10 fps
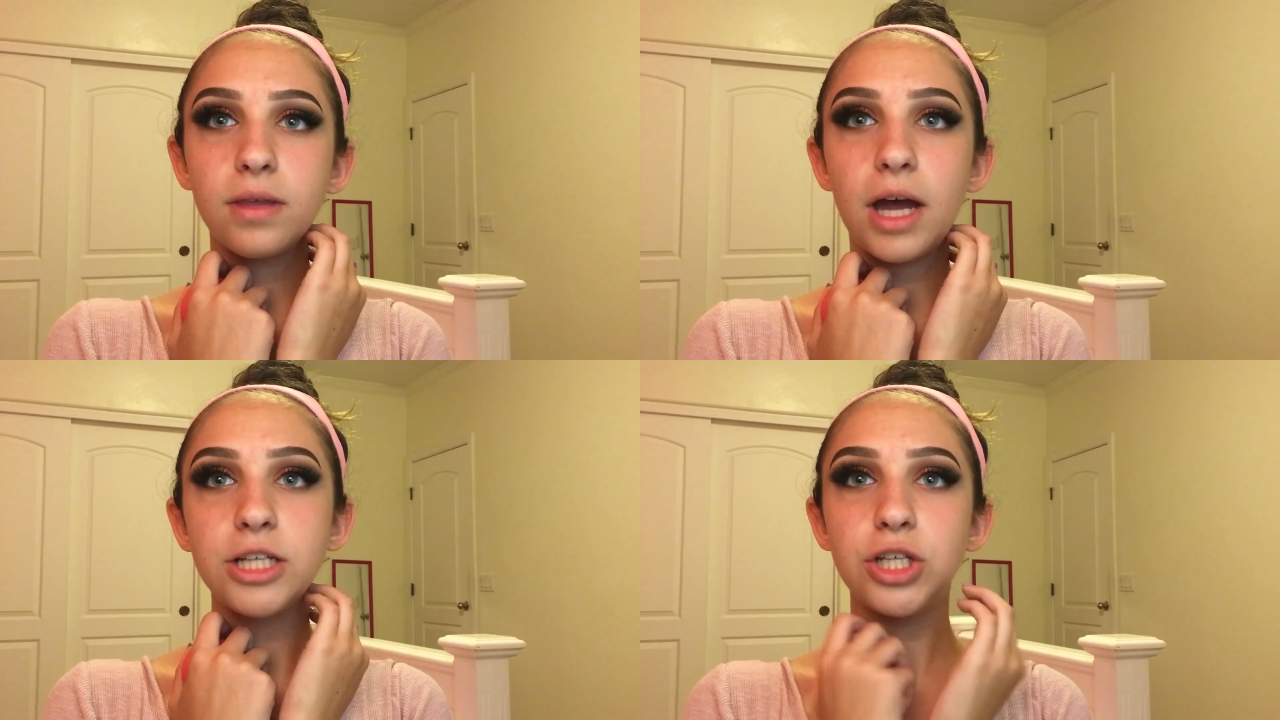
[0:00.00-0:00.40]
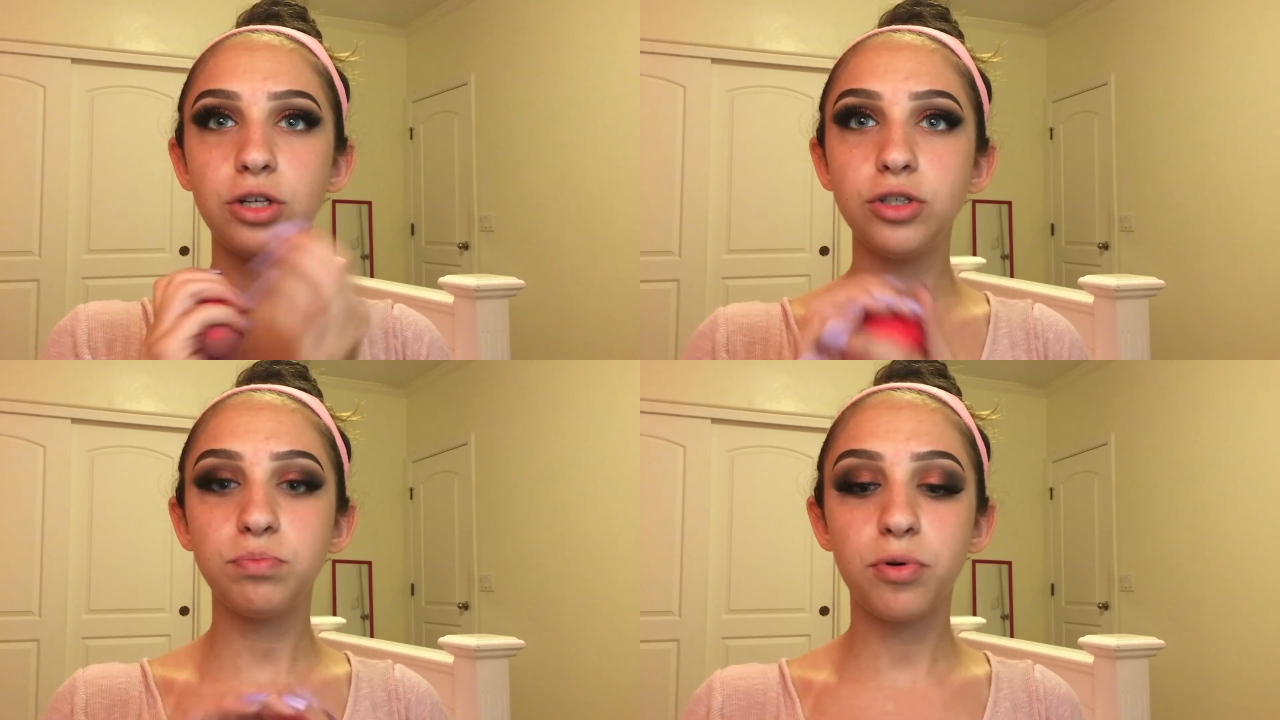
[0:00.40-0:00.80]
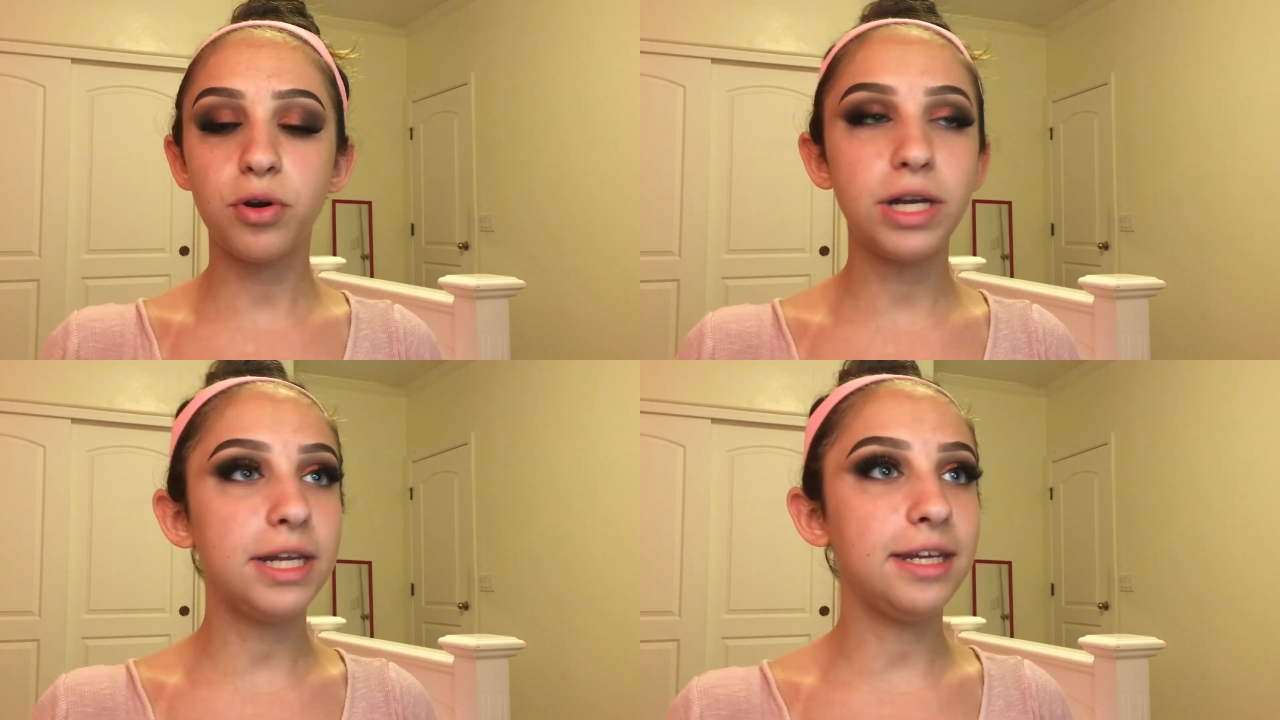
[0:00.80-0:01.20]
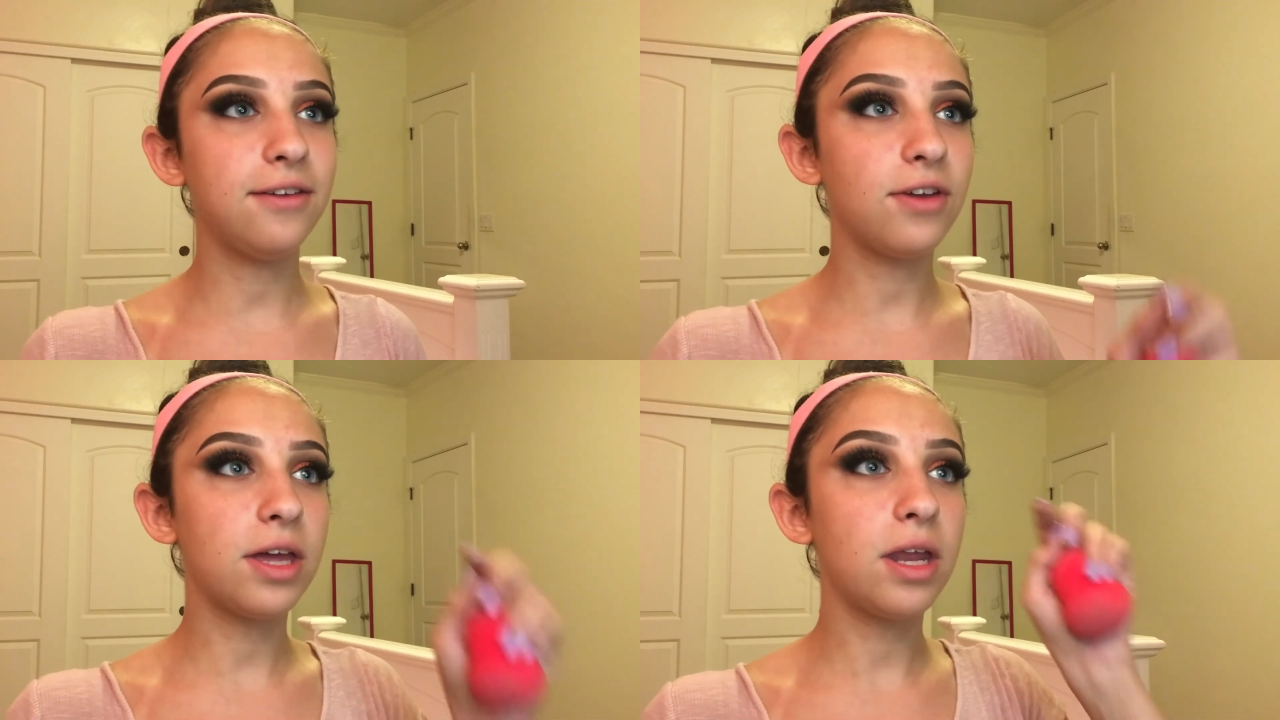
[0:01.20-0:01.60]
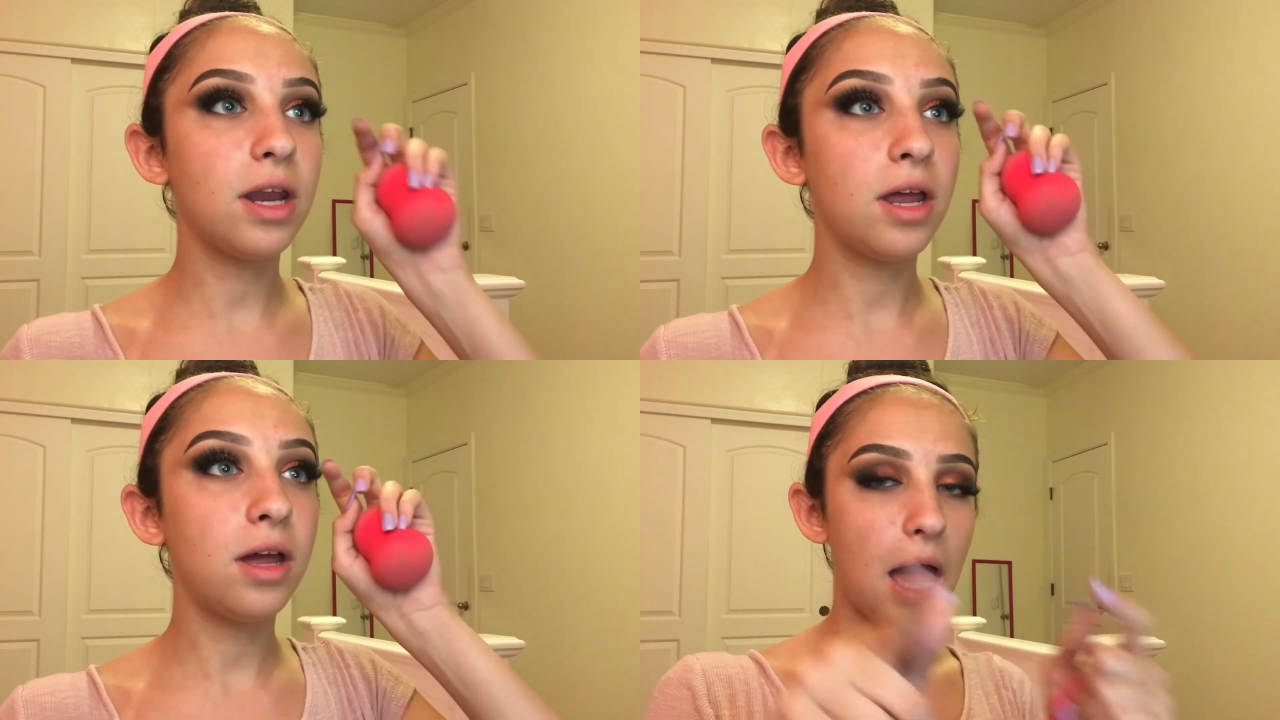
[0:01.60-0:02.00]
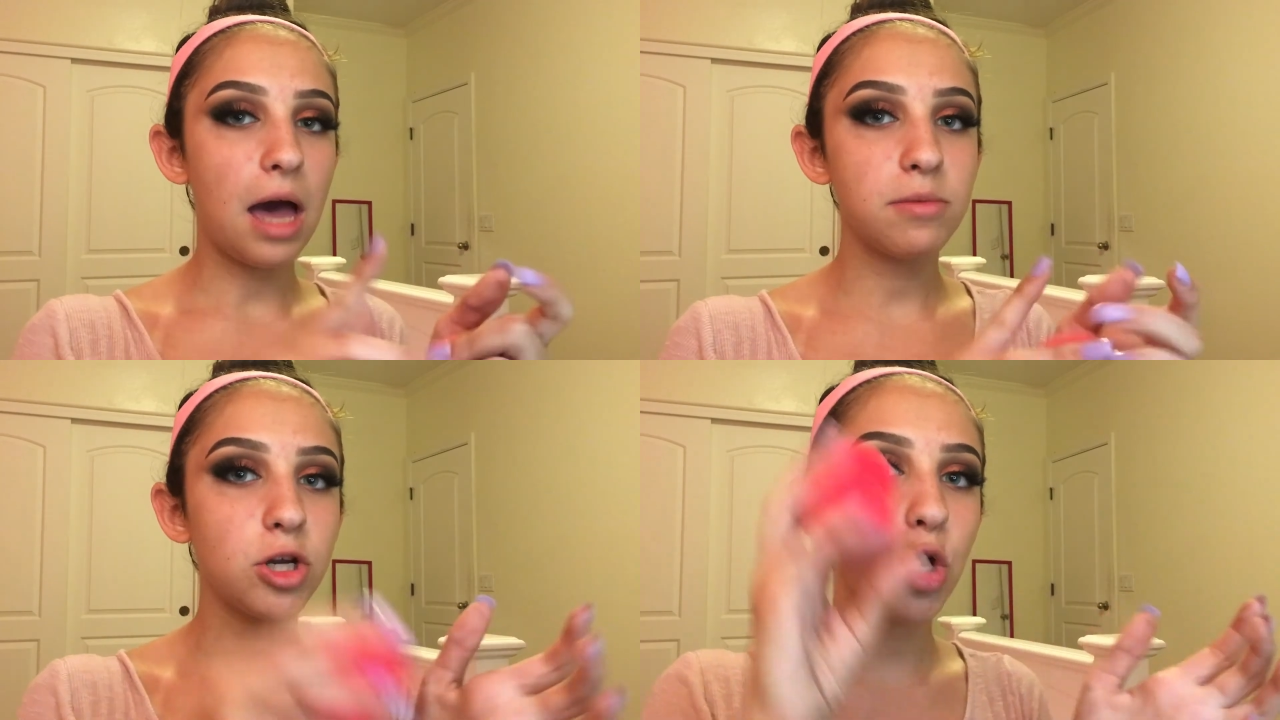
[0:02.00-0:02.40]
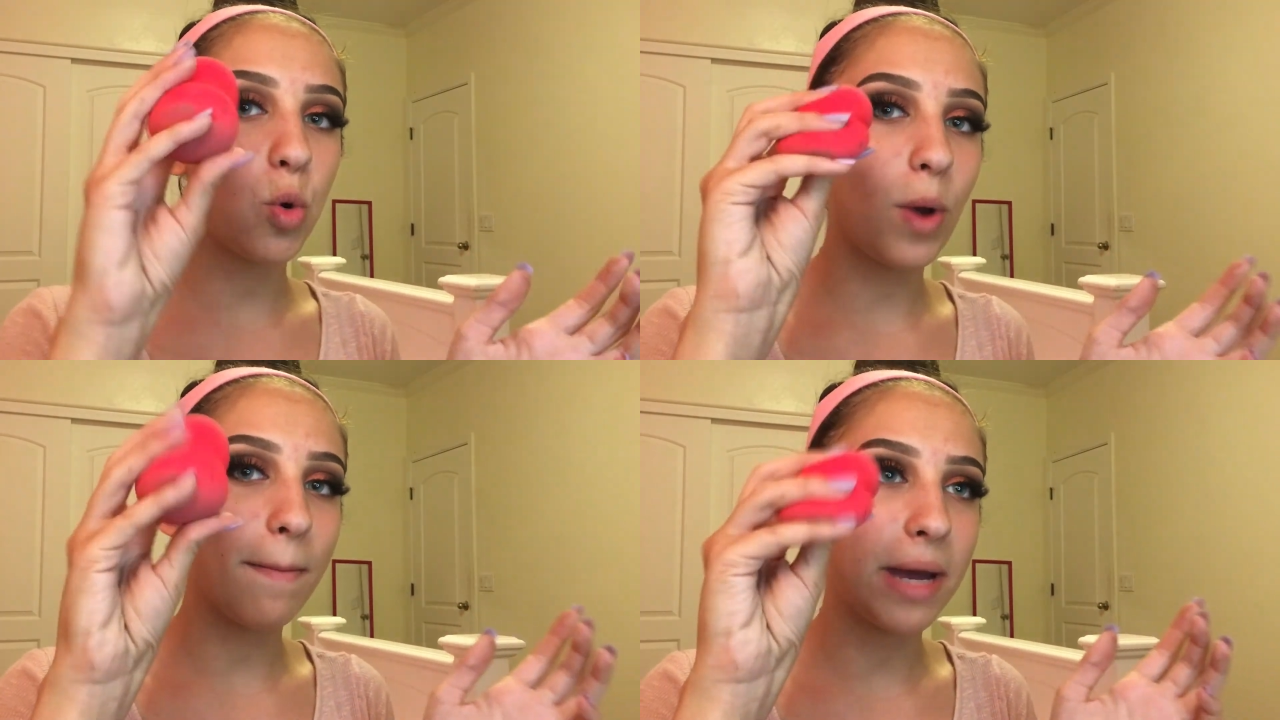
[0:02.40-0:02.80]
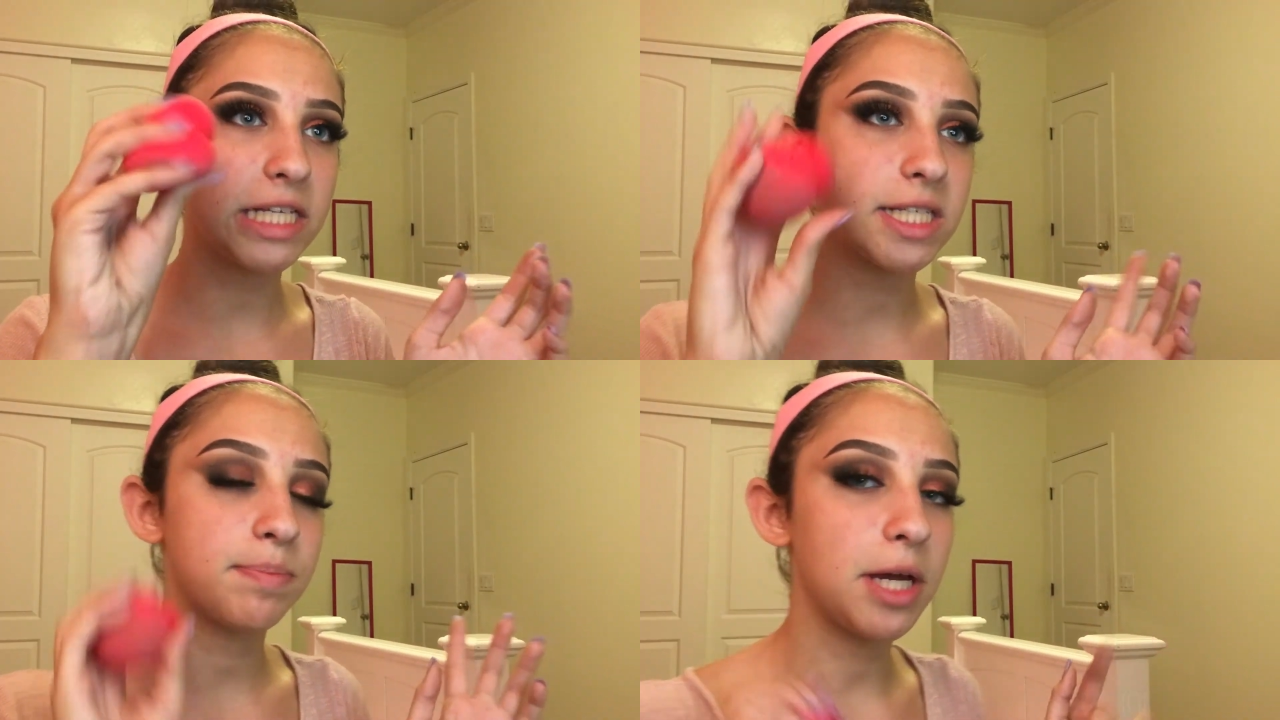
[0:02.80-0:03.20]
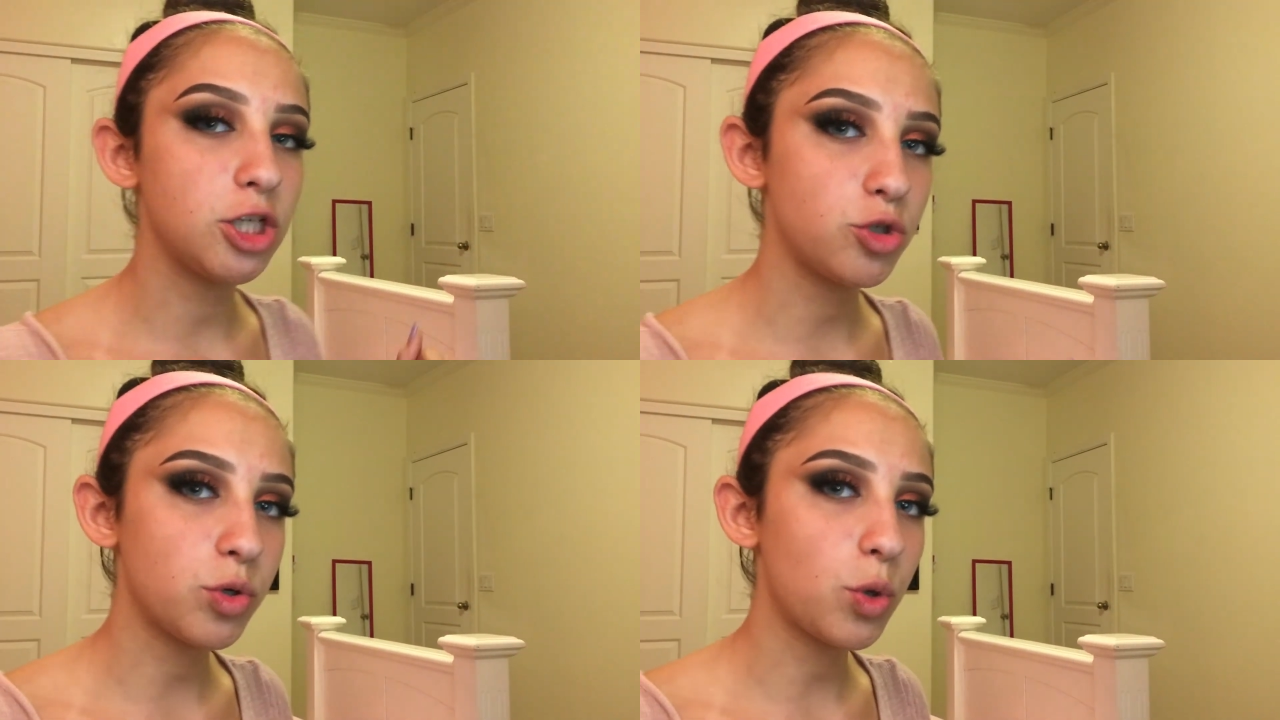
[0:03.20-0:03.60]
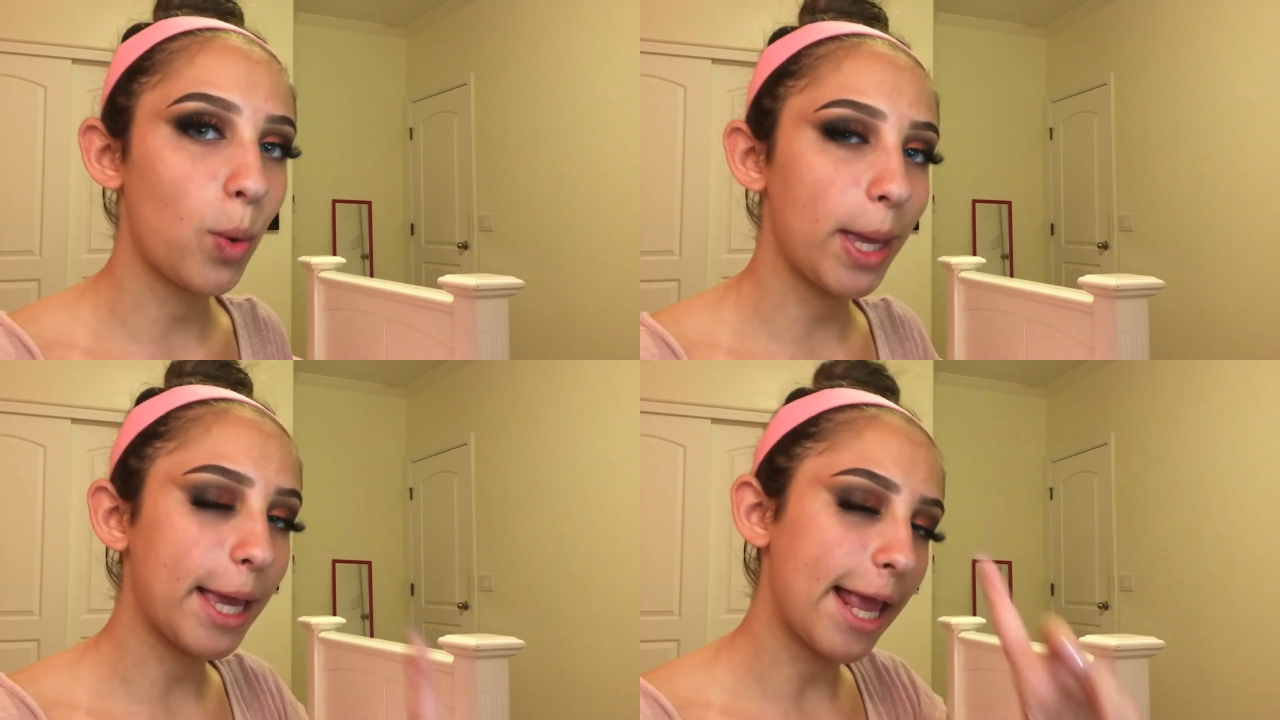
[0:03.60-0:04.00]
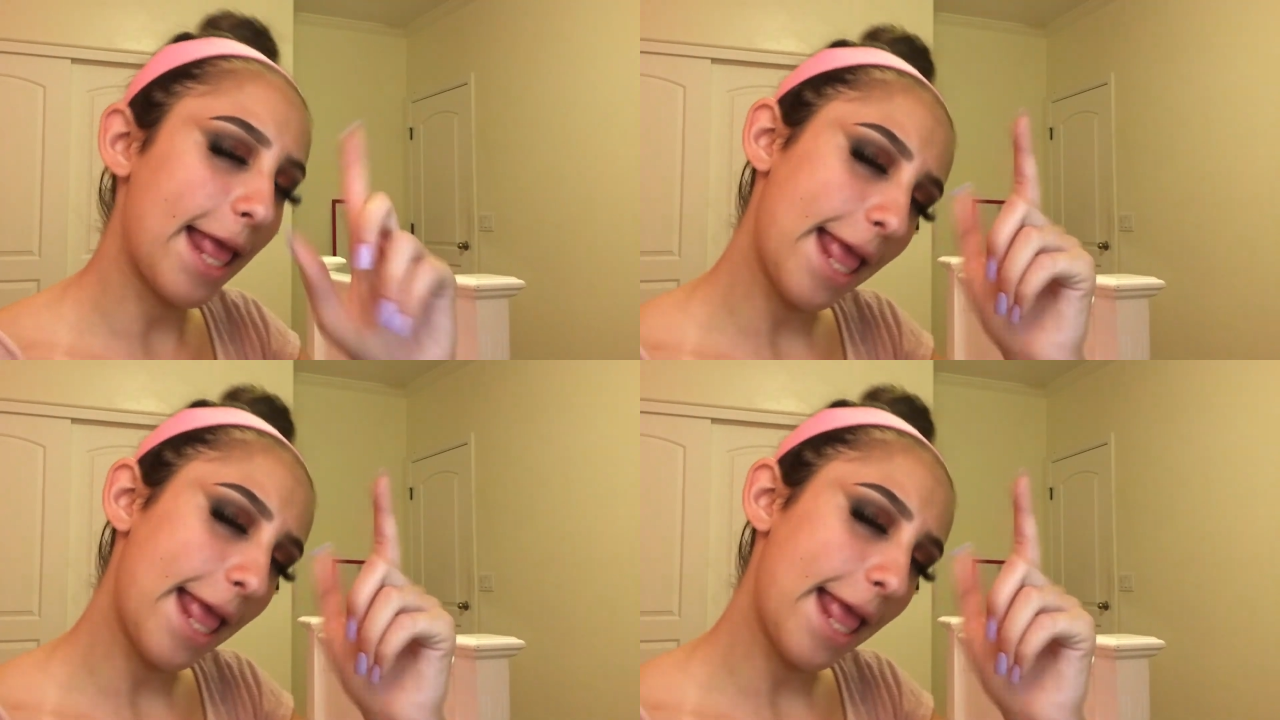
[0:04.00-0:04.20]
the eyeshadow's pretty even. I'm gonna go wet my sponge real quick.